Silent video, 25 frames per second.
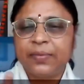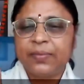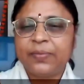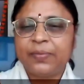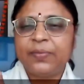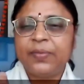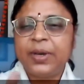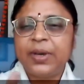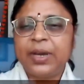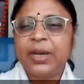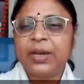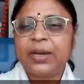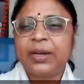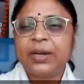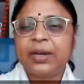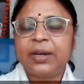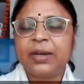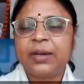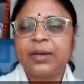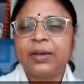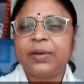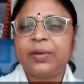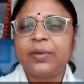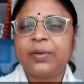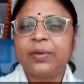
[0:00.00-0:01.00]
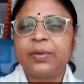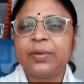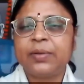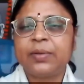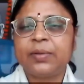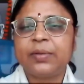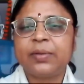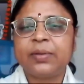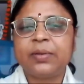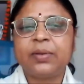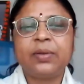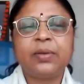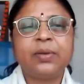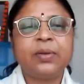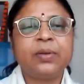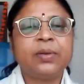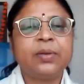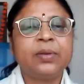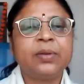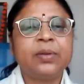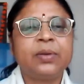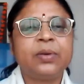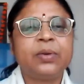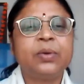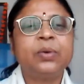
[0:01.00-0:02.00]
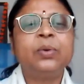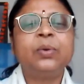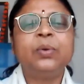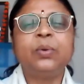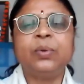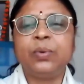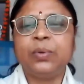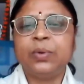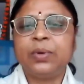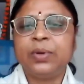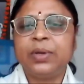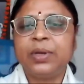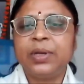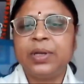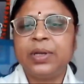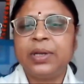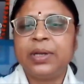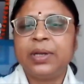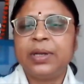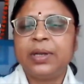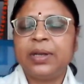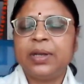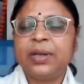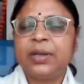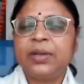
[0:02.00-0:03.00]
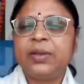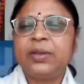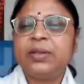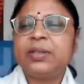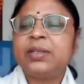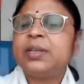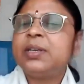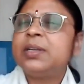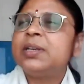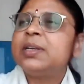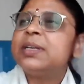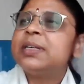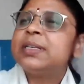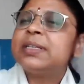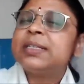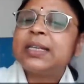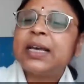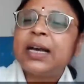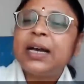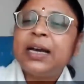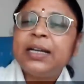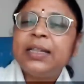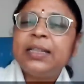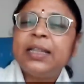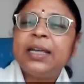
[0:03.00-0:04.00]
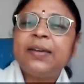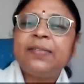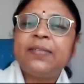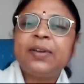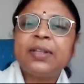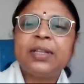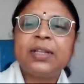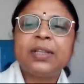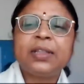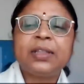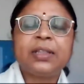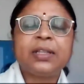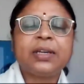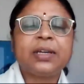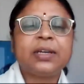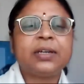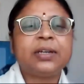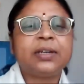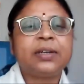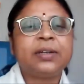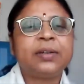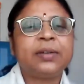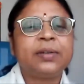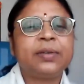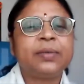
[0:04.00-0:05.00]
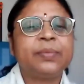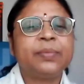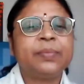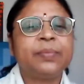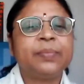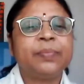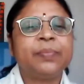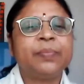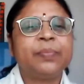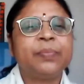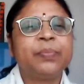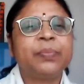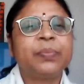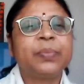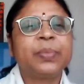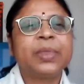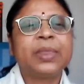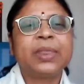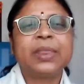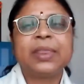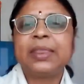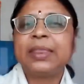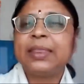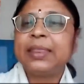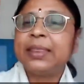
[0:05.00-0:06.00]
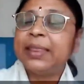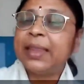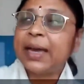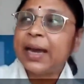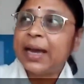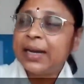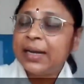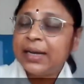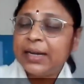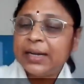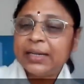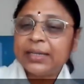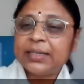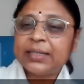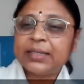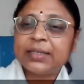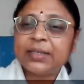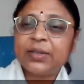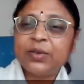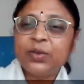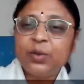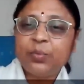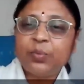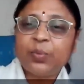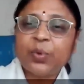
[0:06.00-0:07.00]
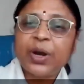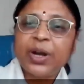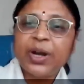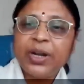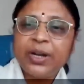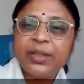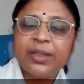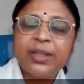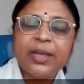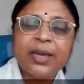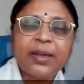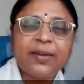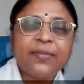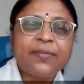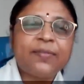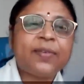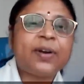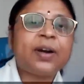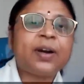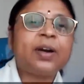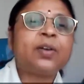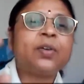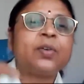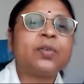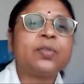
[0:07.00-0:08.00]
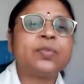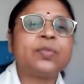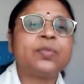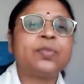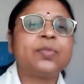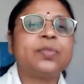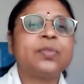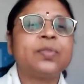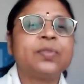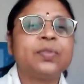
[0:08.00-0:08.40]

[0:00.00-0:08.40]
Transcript: where, who, it's a Saha Devadatta. That is, you'll point there far off.